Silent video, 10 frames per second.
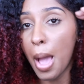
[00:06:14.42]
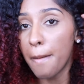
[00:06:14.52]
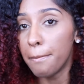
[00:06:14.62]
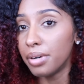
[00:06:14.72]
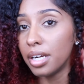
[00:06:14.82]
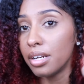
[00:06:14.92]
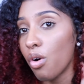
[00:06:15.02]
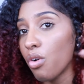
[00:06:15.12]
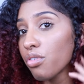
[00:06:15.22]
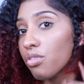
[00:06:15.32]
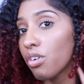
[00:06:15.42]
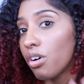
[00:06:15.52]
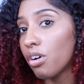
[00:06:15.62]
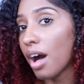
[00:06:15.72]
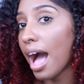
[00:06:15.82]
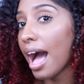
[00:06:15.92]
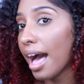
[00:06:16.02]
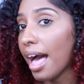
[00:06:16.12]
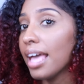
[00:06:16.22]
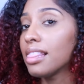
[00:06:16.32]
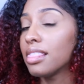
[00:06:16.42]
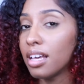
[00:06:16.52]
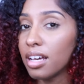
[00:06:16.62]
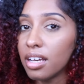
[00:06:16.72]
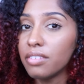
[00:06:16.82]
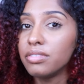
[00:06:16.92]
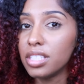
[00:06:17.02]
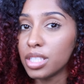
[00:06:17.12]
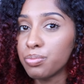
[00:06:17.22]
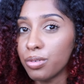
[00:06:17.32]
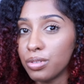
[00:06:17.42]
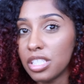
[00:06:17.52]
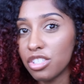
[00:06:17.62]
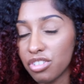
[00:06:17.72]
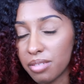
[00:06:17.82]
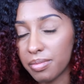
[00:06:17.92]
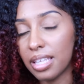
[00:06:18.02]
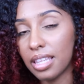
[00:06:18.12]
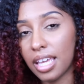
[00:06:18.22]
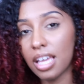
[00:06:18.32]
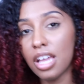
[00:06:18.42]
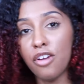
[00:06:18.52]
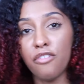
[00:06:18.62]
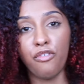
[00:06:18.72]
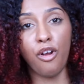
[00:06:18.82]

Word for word: But overall, I love this protein treatment. Like and the